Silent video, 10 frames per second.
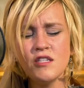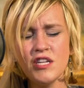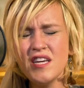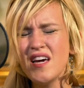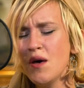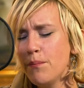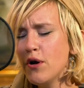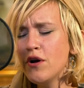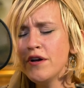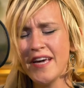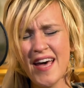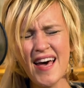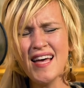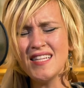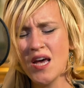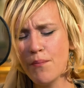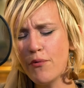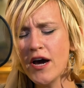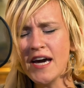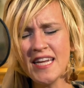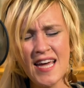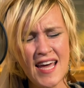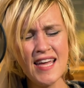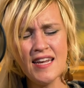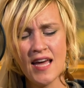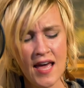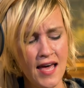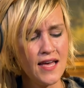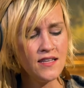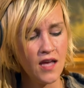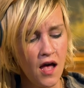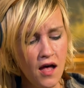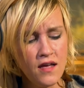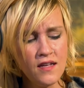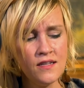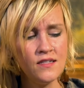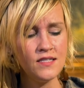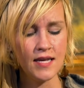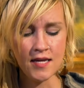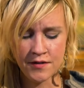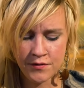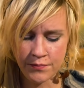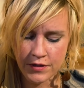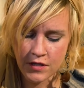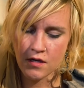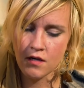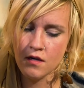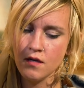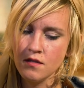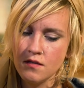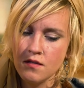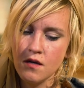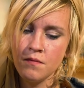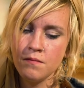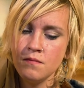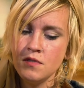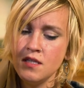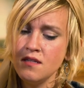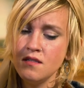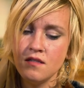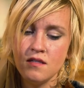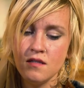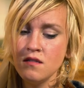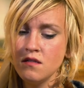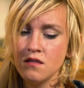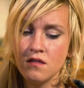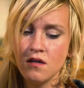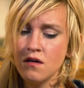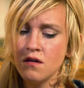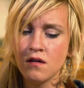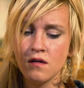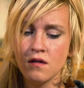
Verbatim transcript: She burned as bright and as unattainably as some distant star.